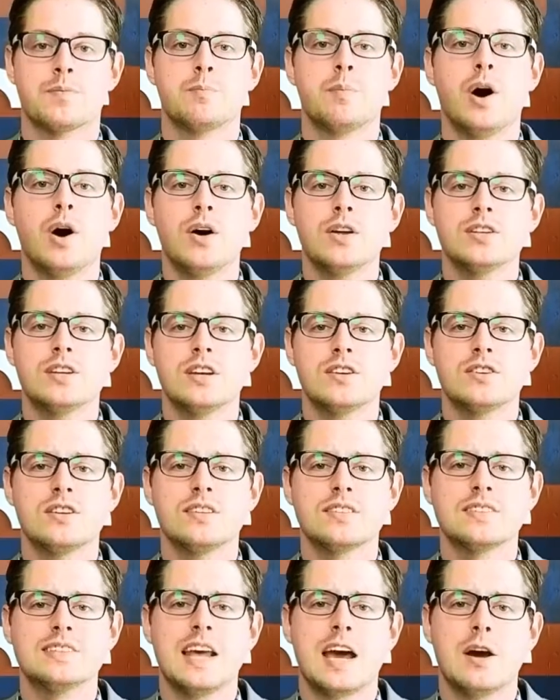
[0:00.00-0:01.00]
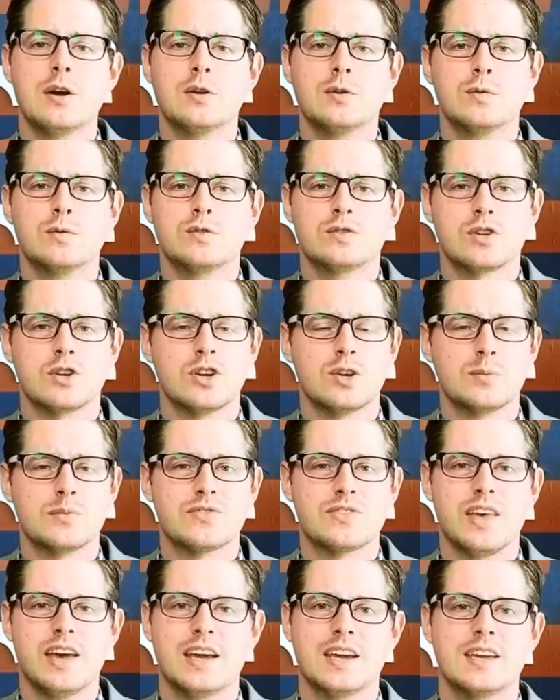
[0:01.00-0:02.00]
Politicians now use
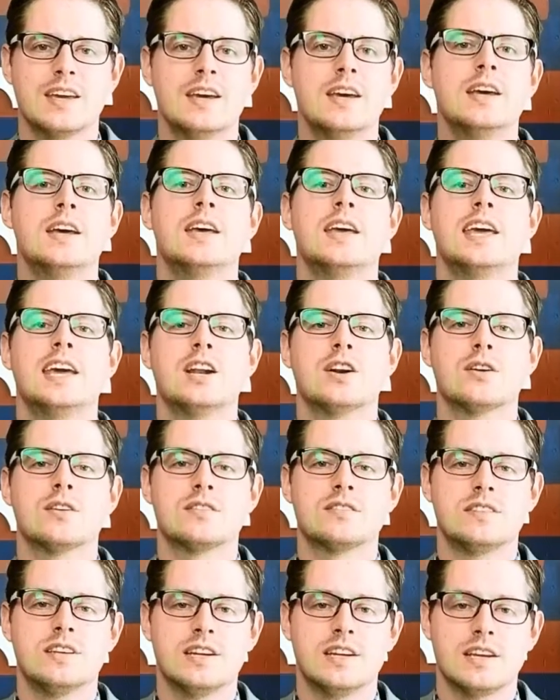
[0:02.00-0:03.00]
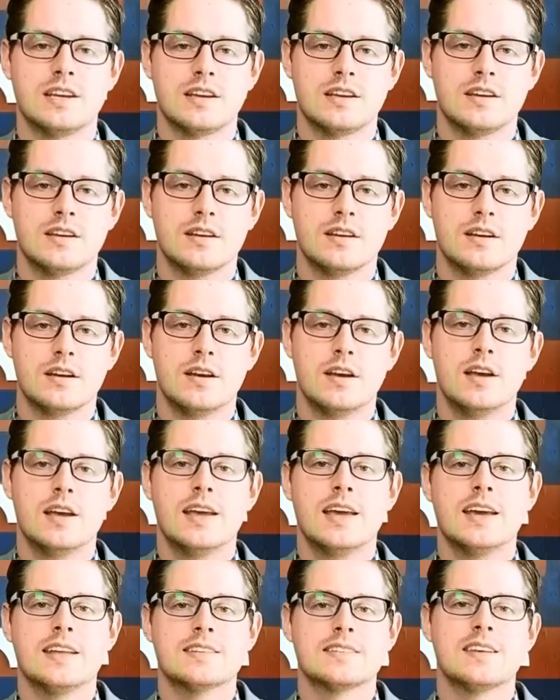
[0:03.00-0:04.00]
terms like inner city,
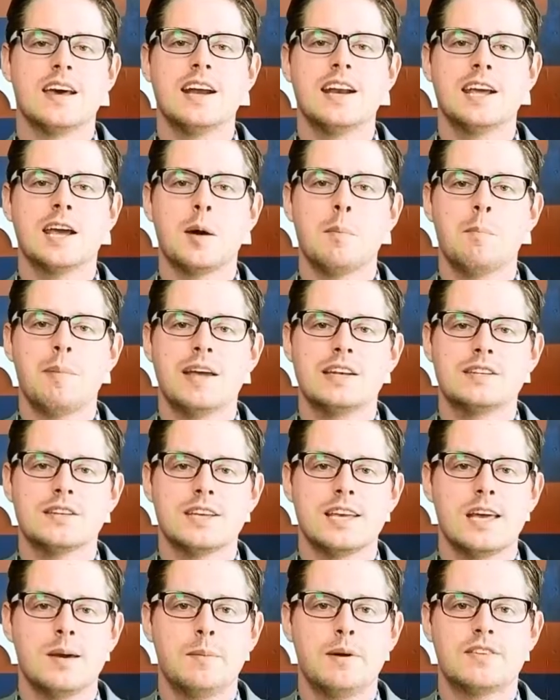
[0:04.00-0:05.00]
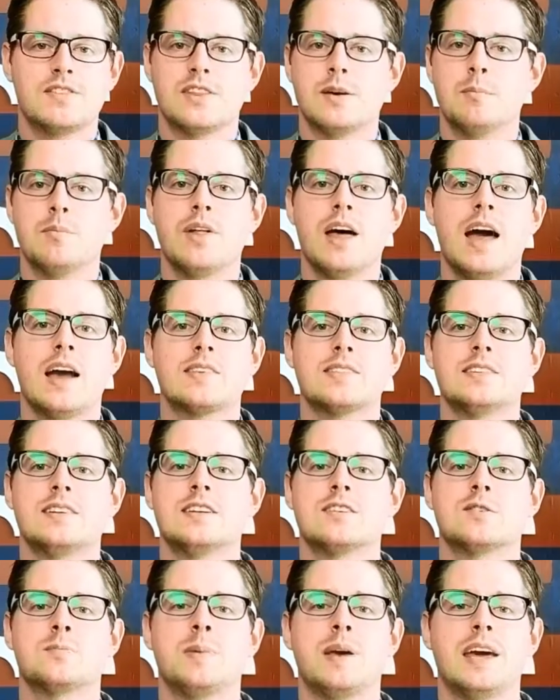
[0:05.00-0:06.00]
inciting a mental image that blacks and
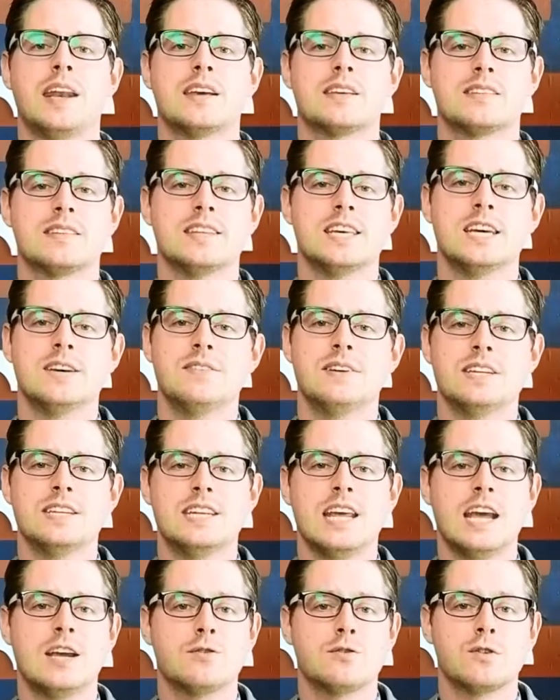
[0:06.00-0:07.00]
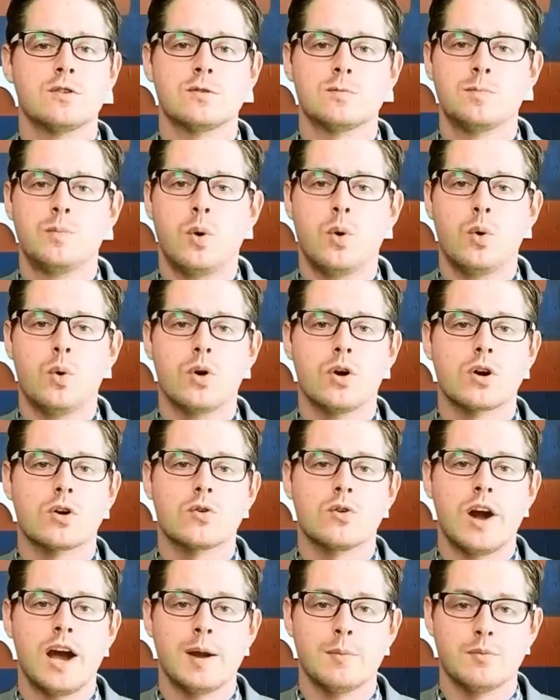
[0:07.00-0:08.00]
Hispanics live in dangerous, poor,
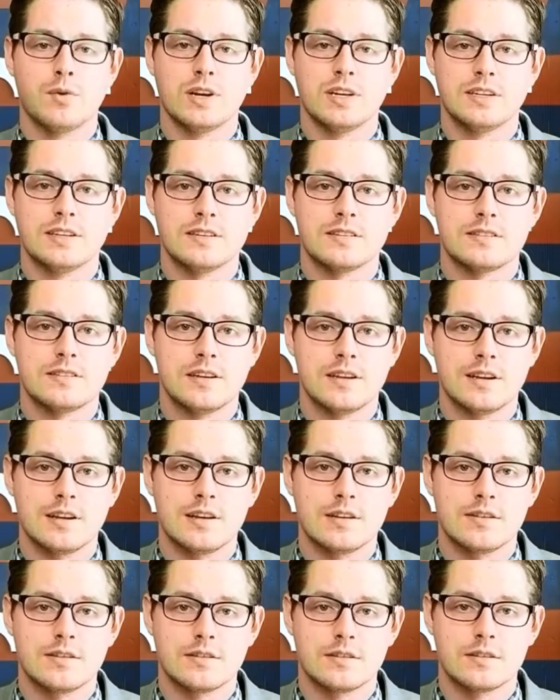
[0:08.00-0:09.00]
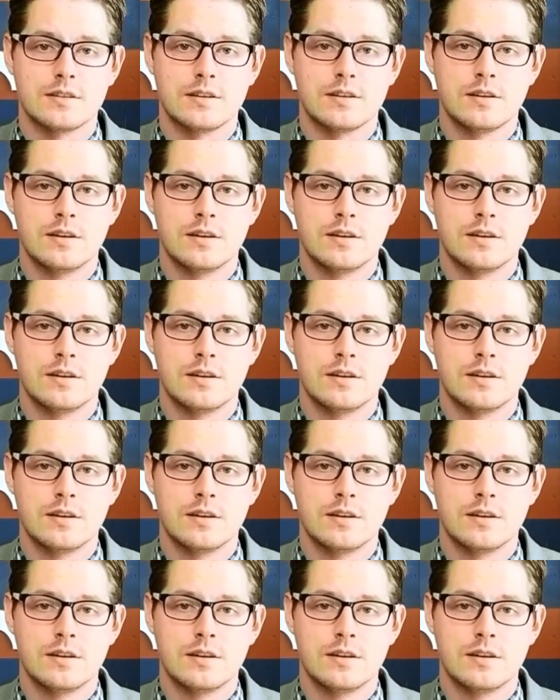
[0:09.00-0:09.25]
crime-ridden cities.